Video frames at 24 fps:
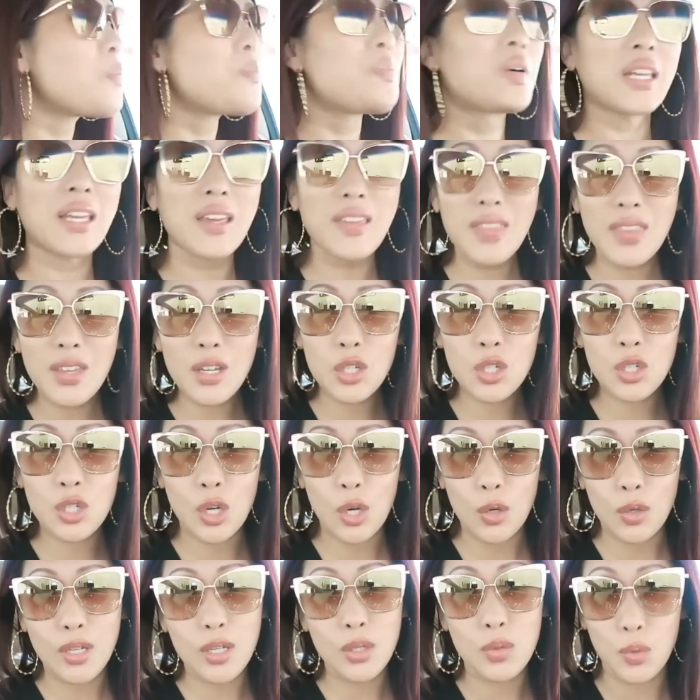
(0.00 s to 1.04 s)
But in this
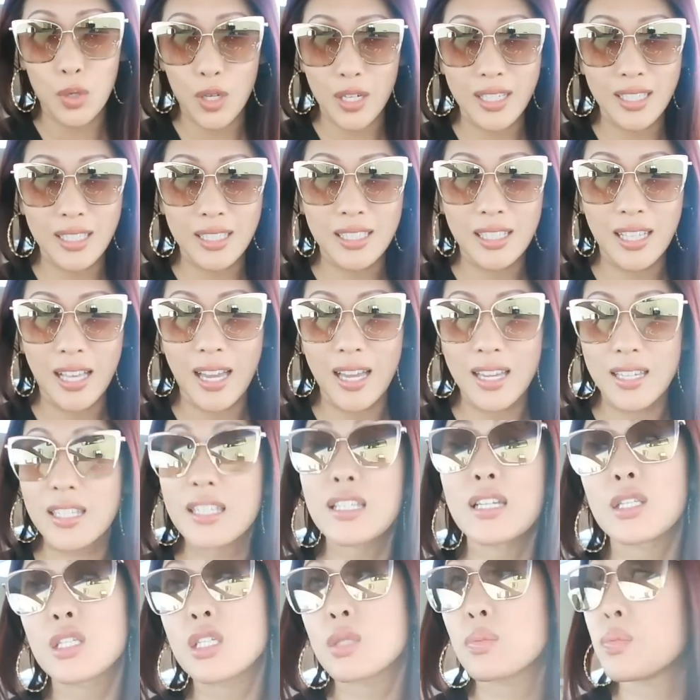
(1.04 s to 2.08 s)
show, he's working class,
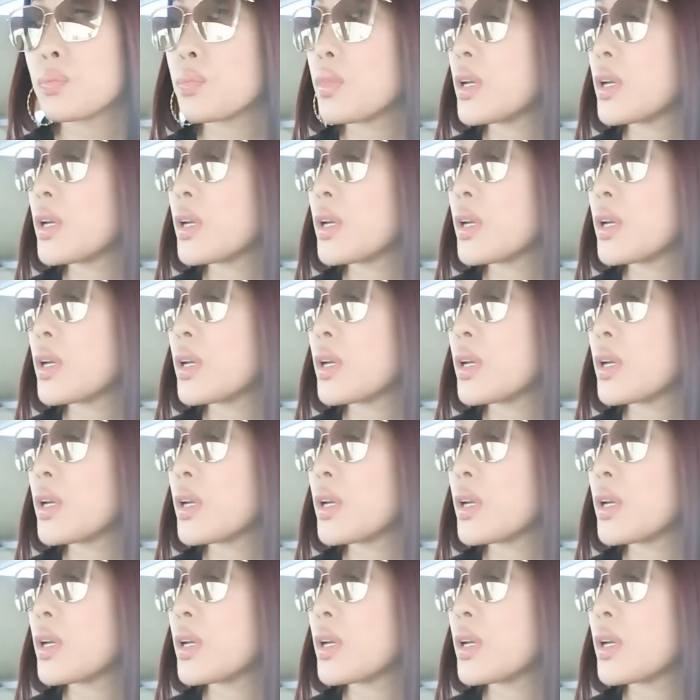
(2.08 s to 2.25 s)
and it's a